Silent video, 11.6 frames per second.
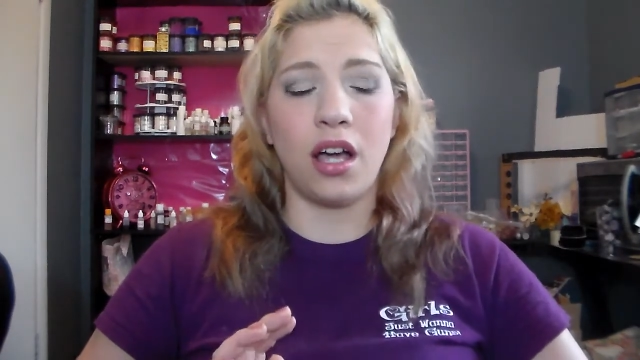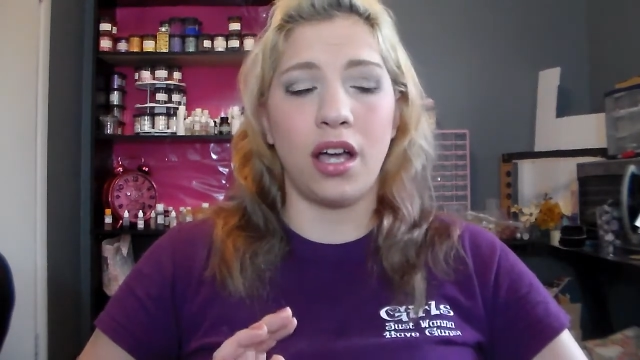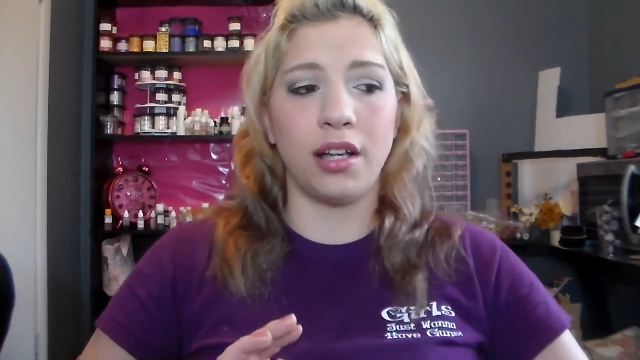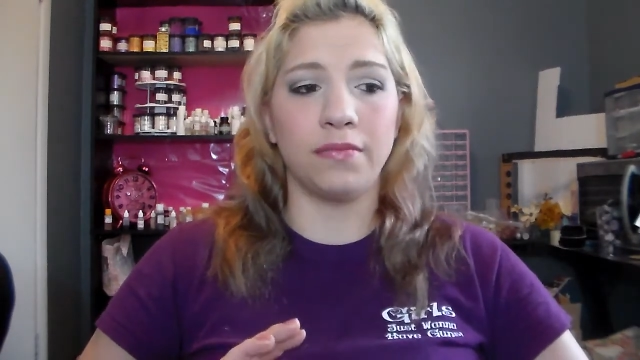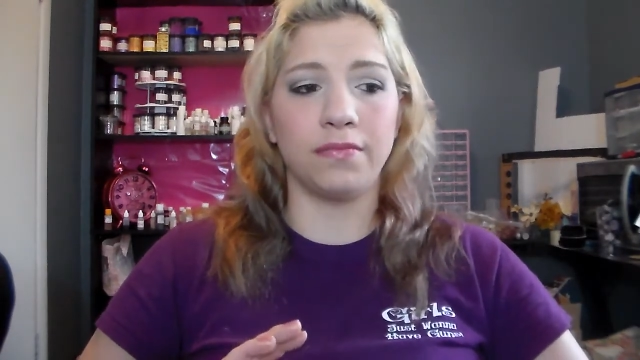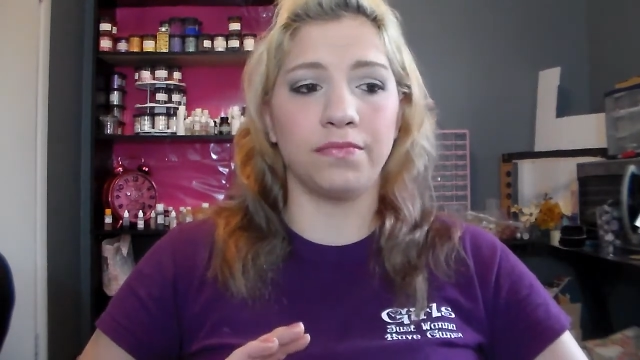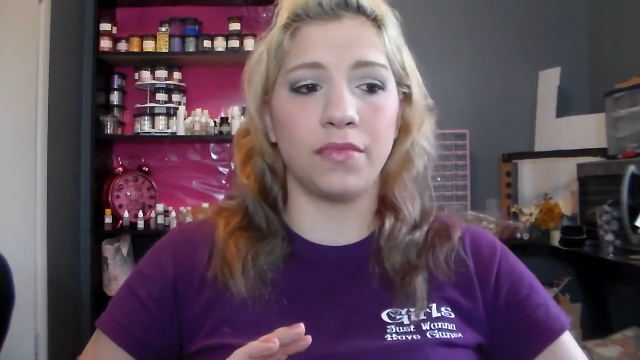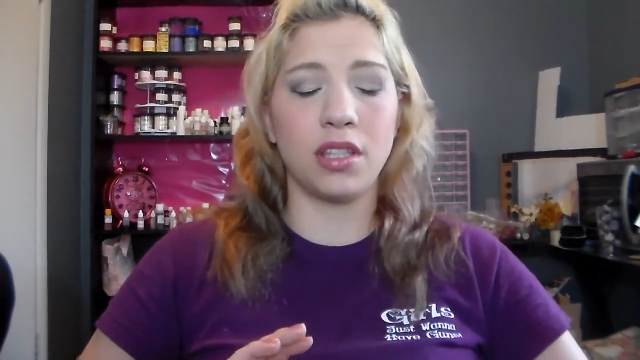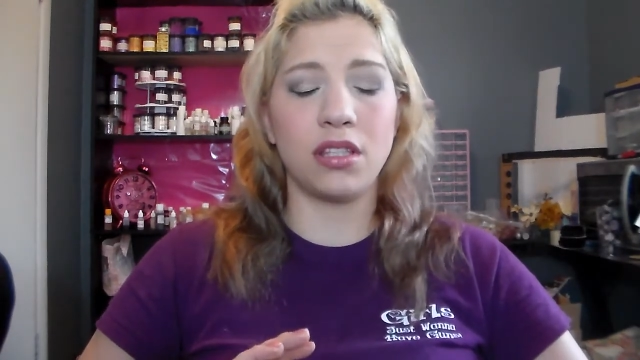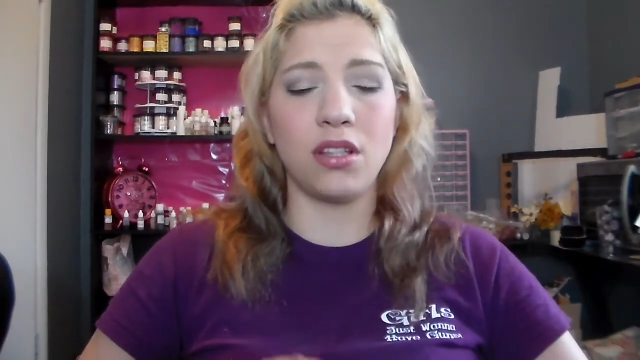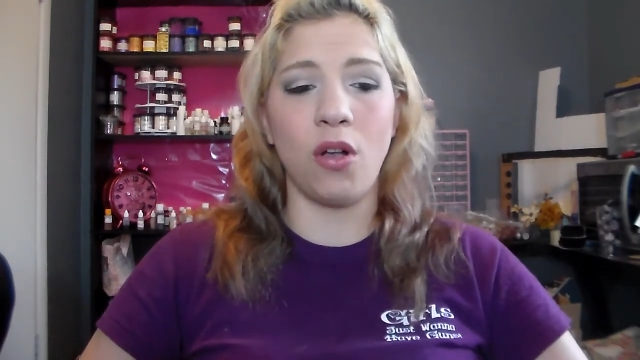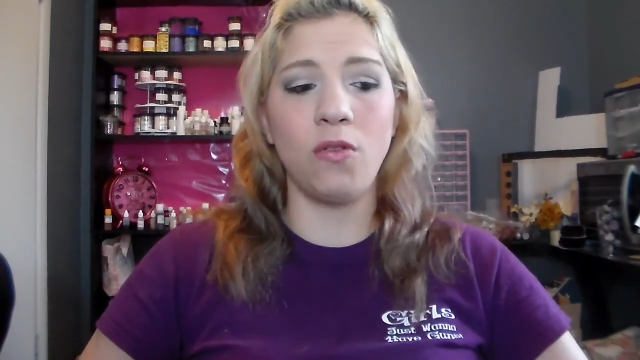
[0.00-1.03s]

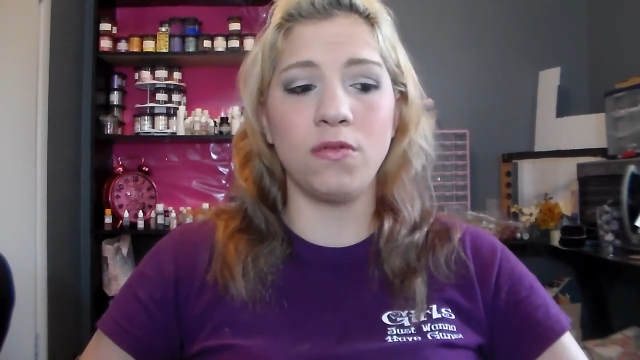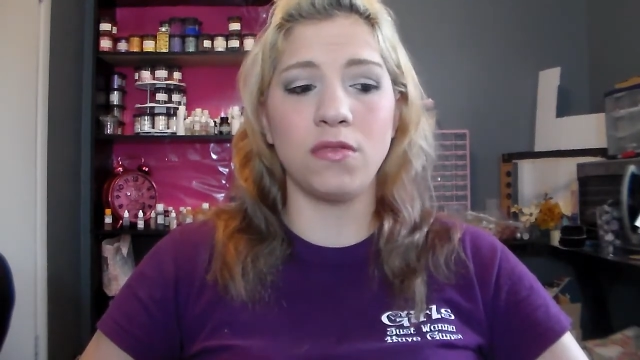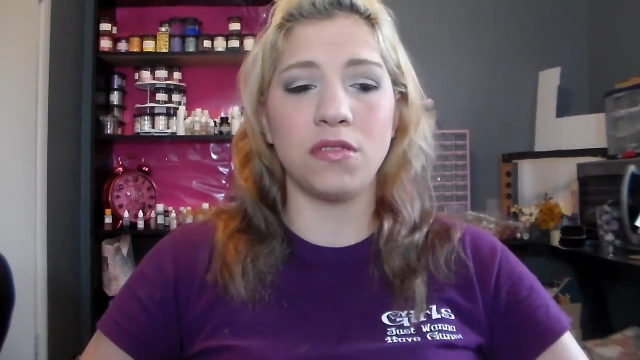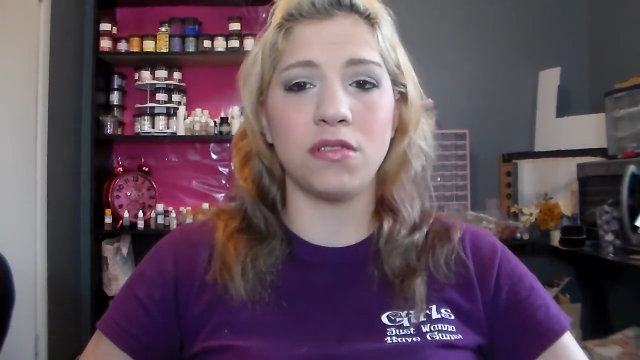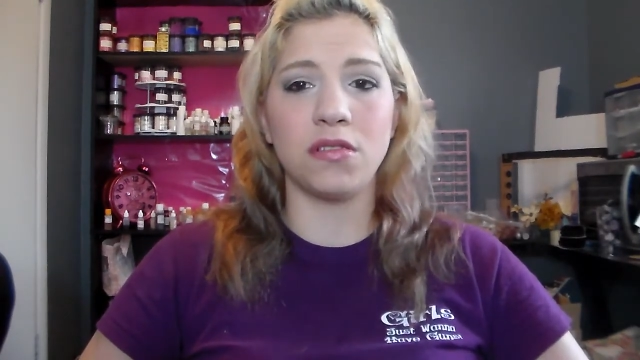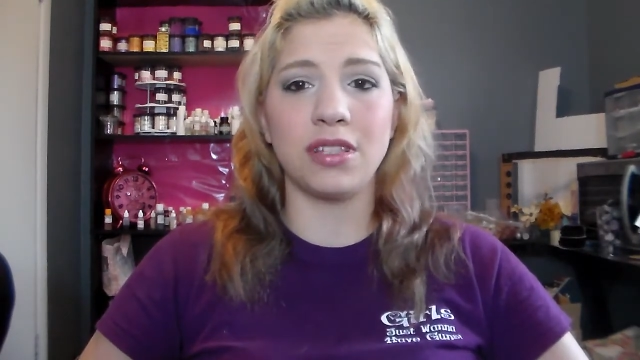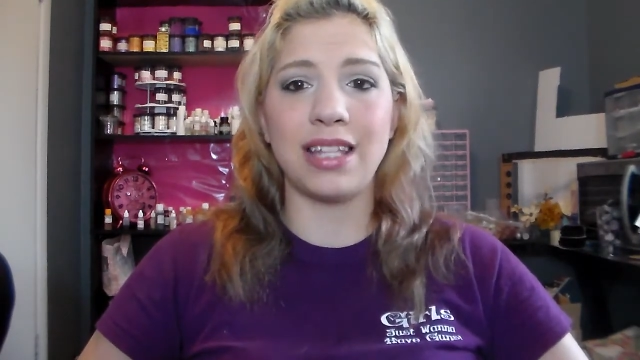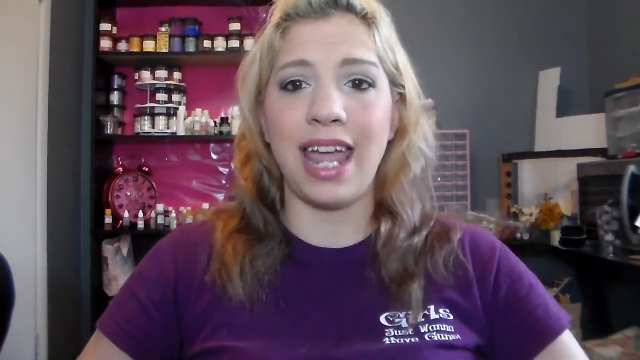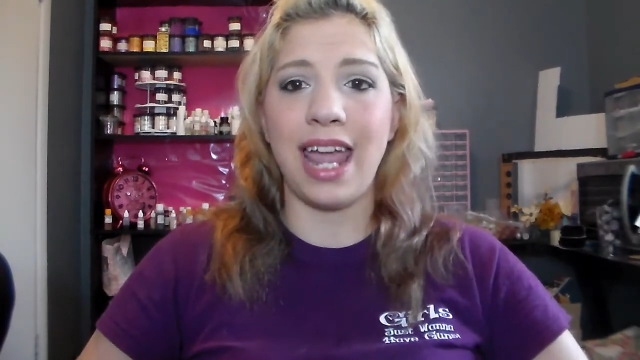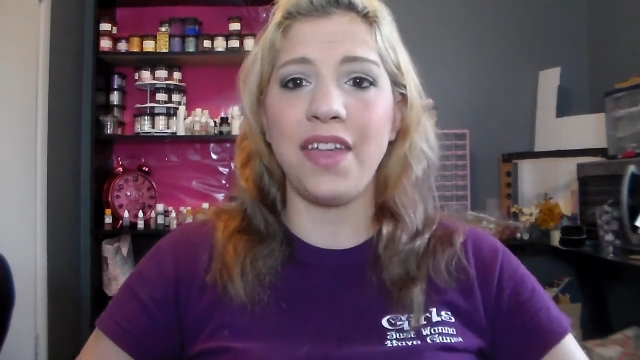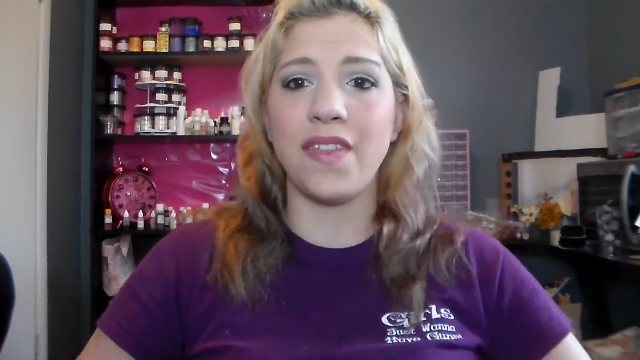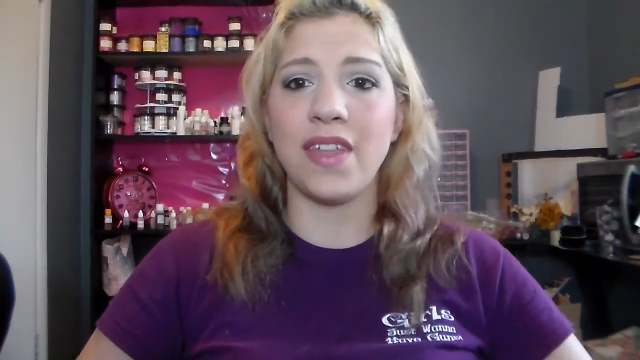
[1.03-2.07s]
Don't
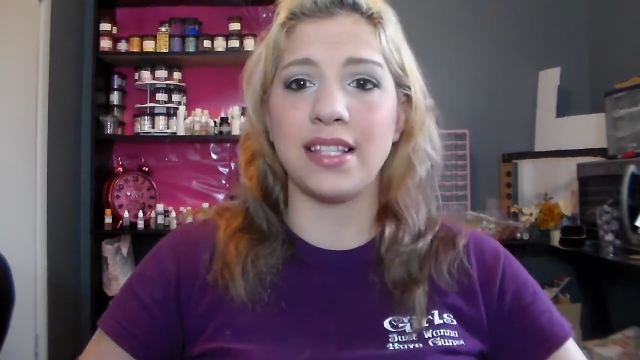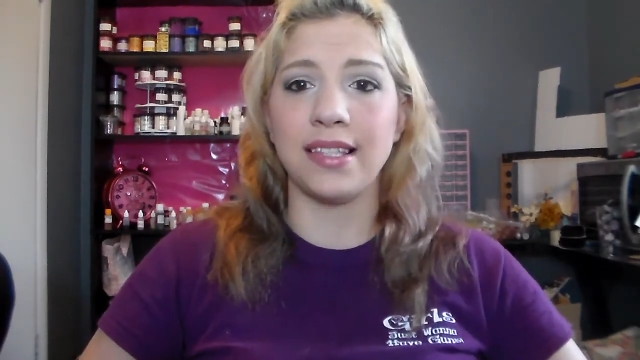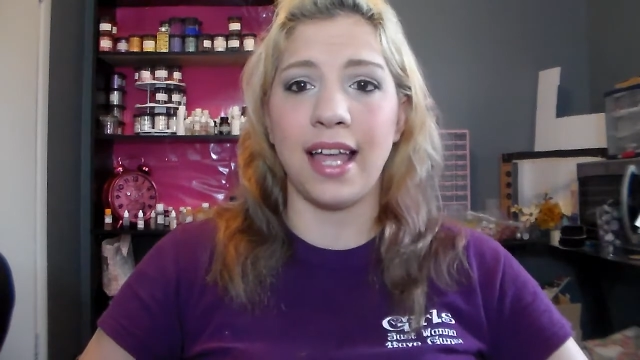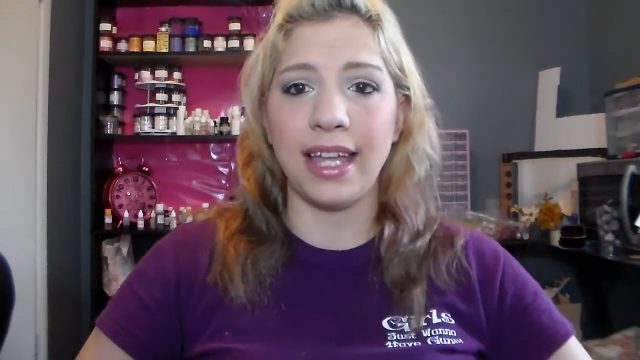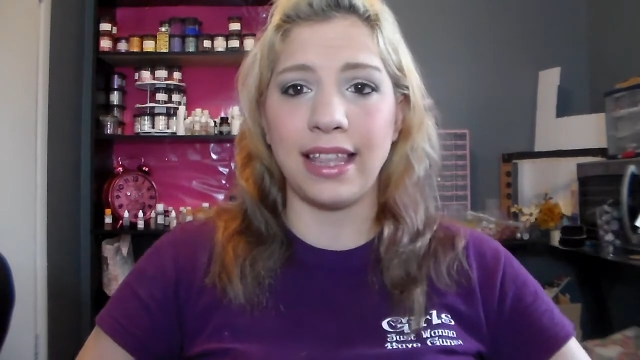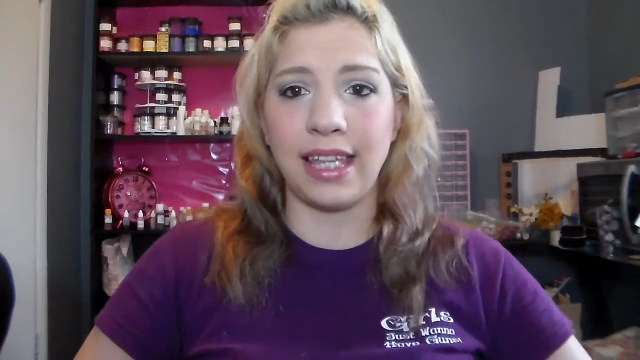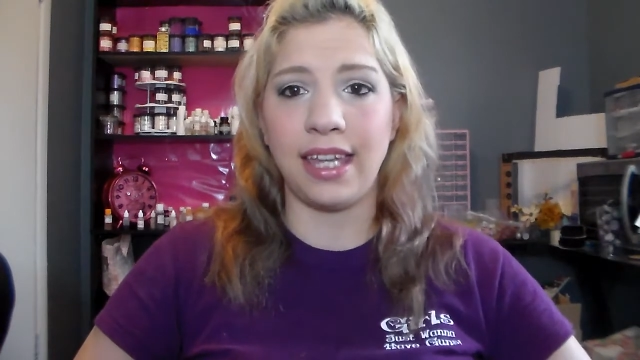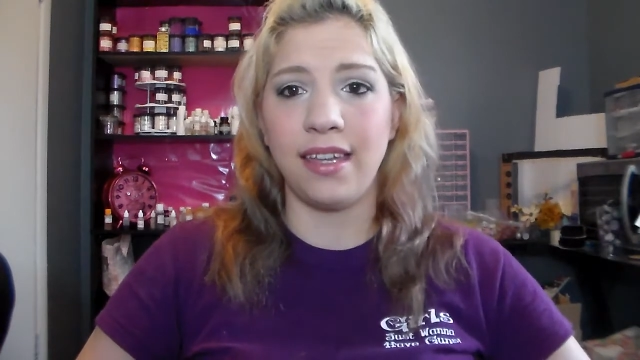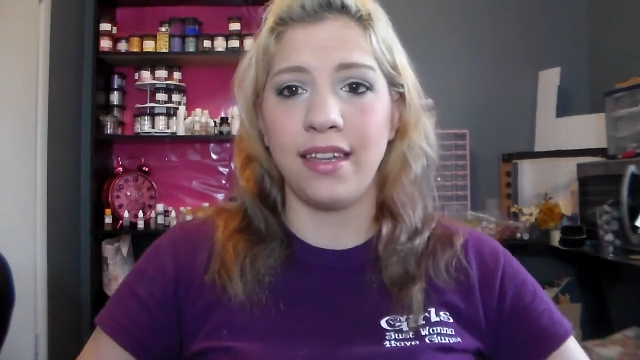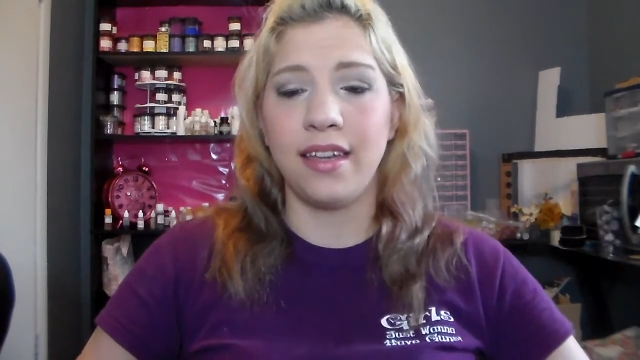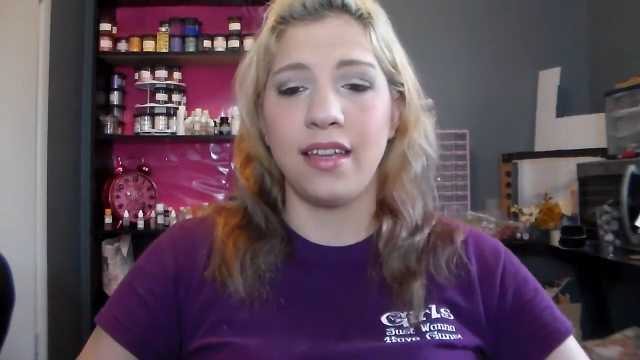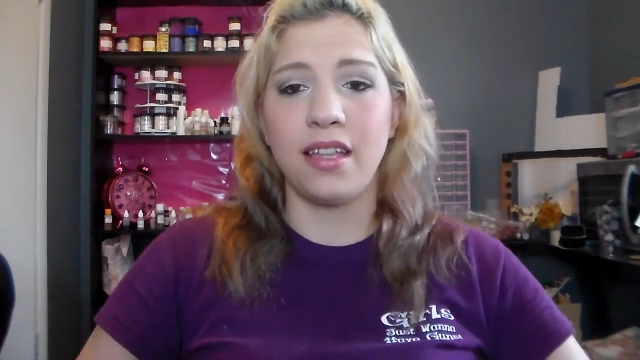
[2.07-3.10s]
take this
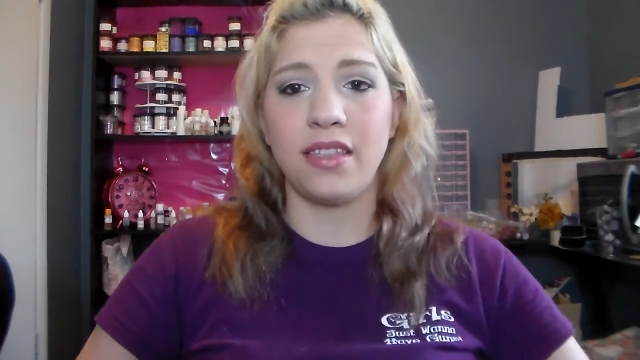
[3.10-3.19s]
lightly.